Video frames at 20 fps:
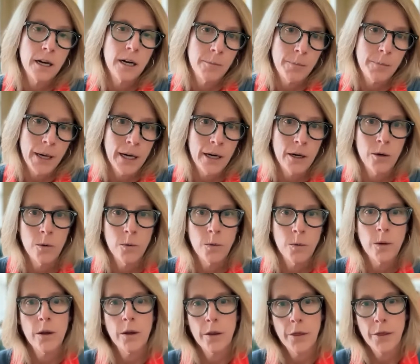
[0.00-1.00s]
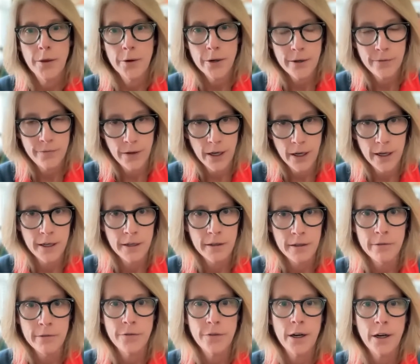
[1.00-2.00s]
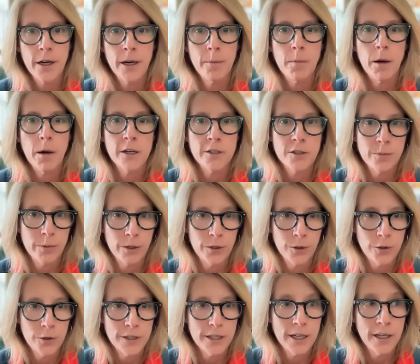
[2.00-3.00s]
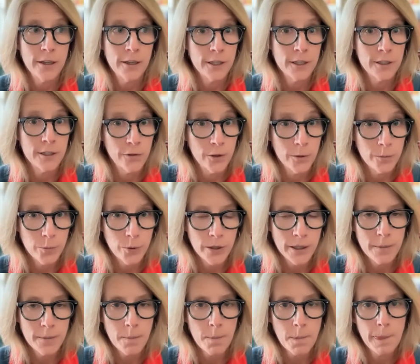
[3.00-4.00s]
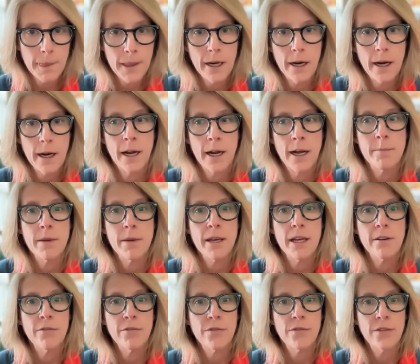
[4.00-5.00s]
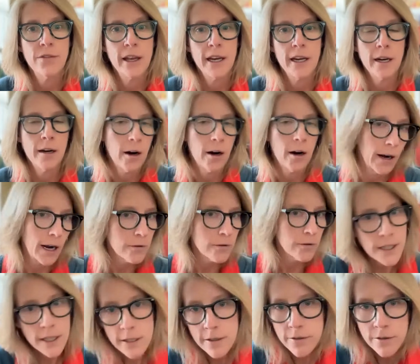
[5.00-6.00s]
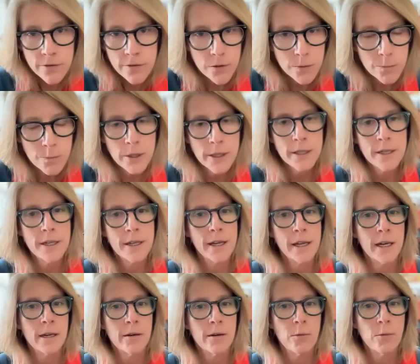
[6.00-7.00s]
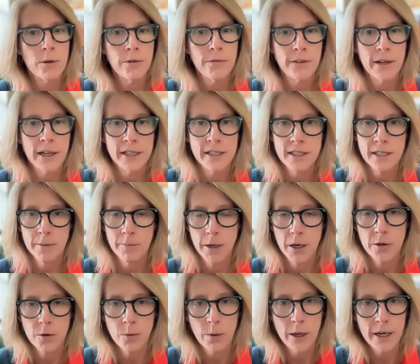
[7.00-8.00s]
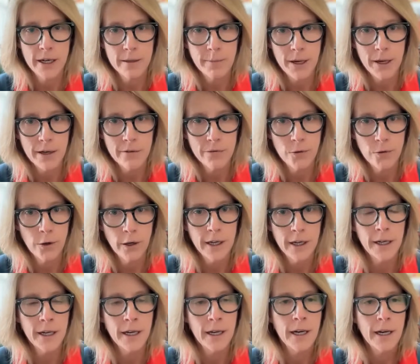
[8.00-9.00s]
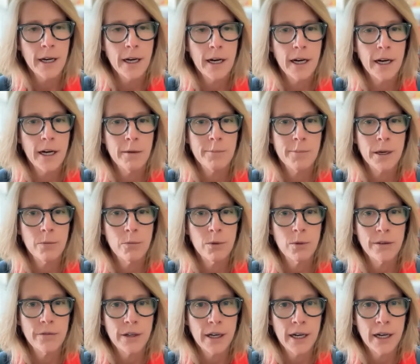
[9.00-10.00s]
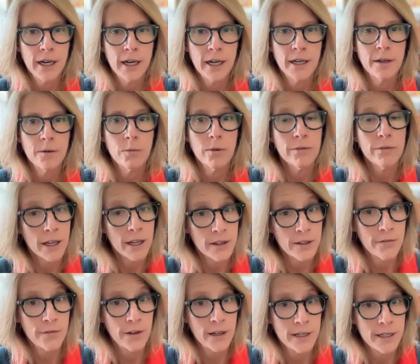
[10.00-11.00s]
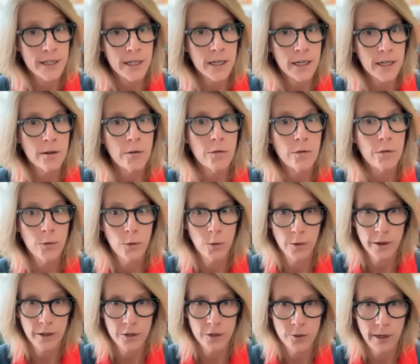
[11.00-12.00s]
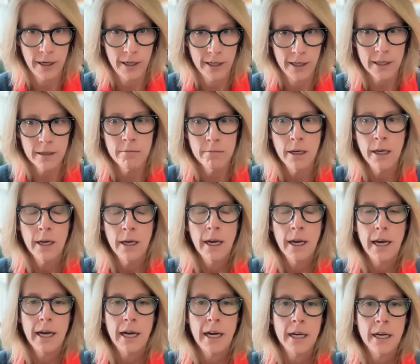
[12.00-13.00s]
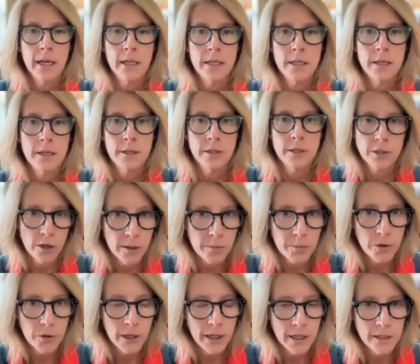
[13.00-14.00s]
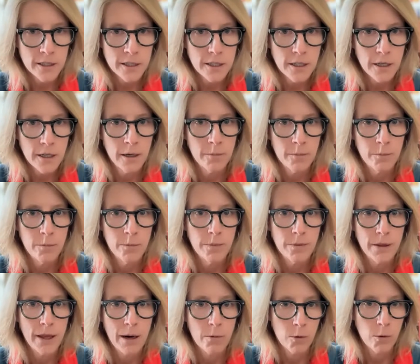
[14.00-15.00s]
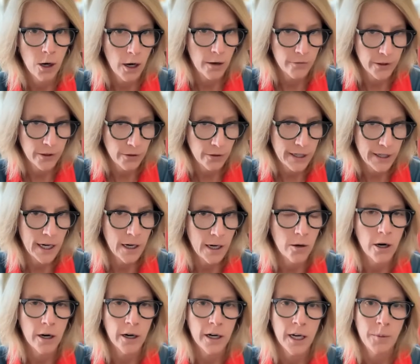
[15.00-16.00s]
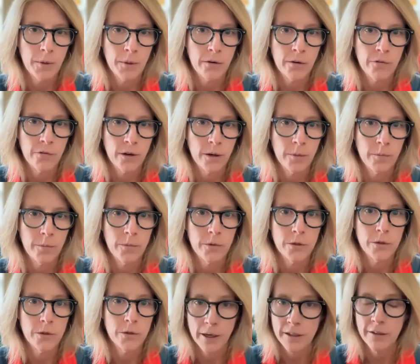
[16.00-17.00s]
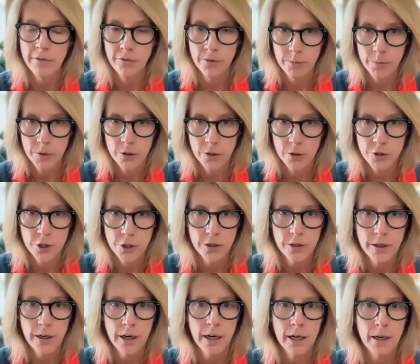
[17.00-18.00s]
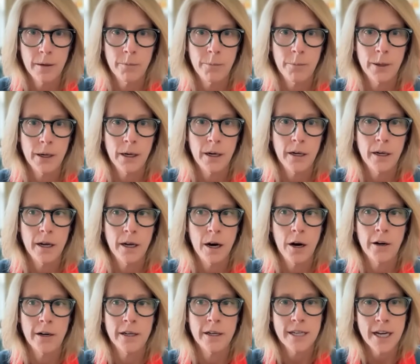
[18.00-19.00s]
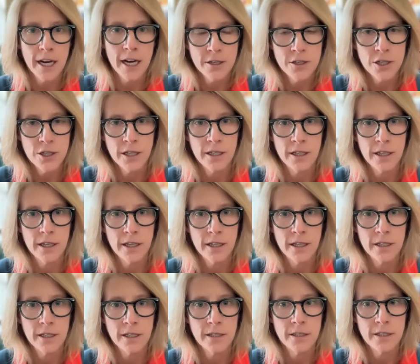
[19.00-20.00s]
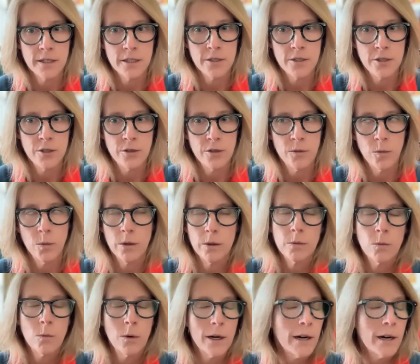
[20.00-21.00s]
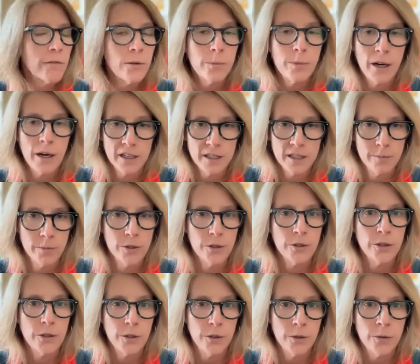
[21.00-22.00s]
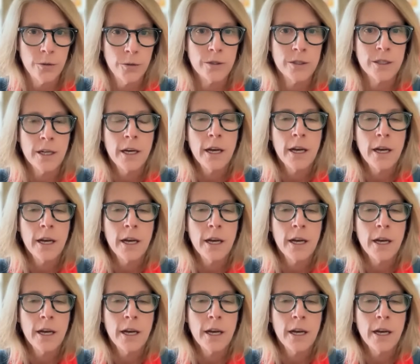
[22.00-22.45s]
about 35 entrepreneurs in this footprint. If they are outside of the footprint, then we'll find some other way to pay for it. But we've got the funding for the training, and the startup grants that we're offering right now are coming directly from Nurture. But our intention is to, wherever possible, use